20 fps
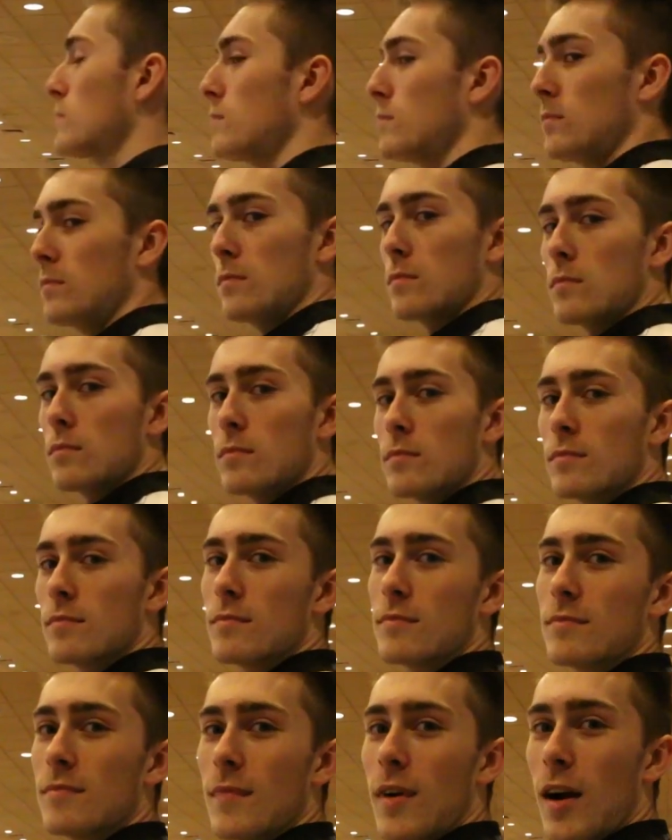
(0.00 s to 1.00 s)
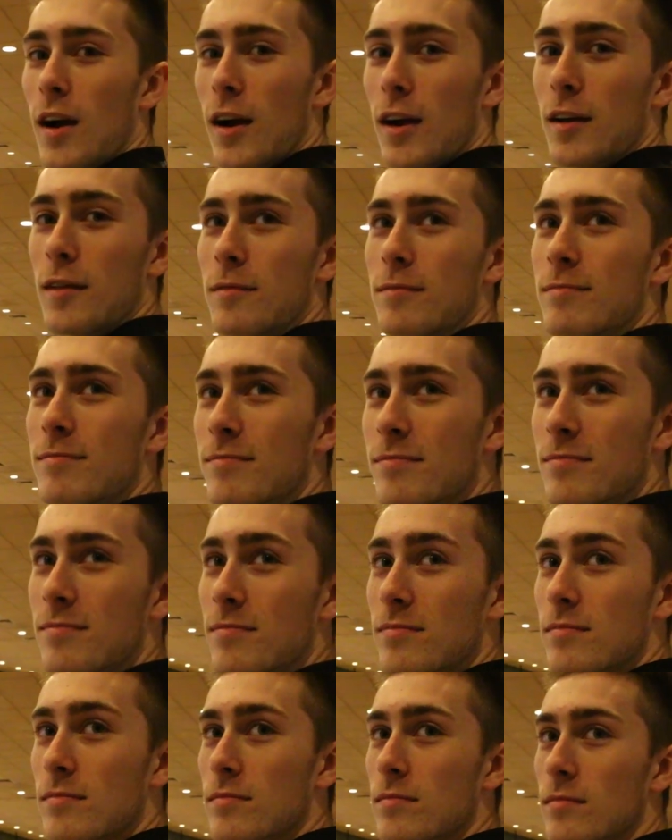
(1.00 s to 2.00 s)
Cameron. Hi. Do you know
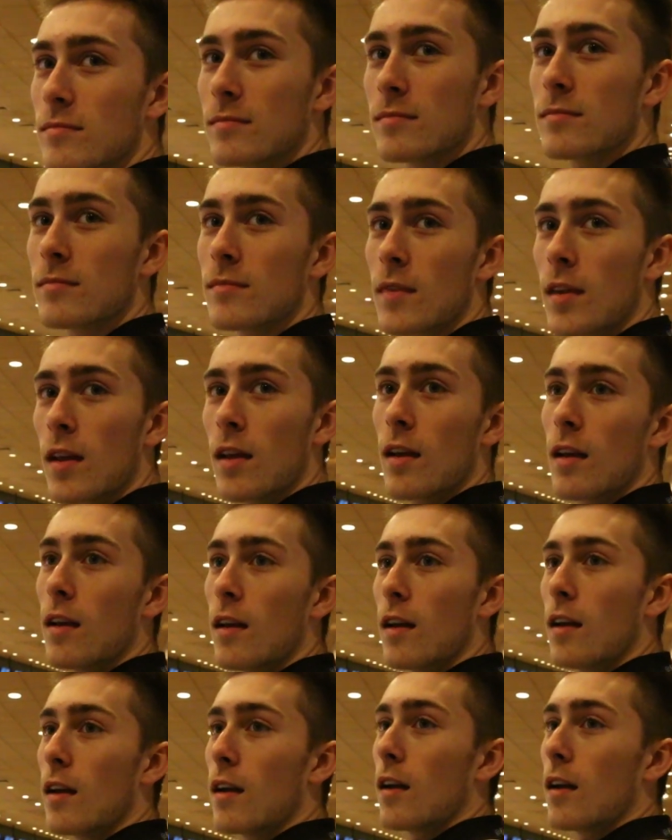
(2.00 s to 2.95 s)
today's Tom Daugherty's birthday?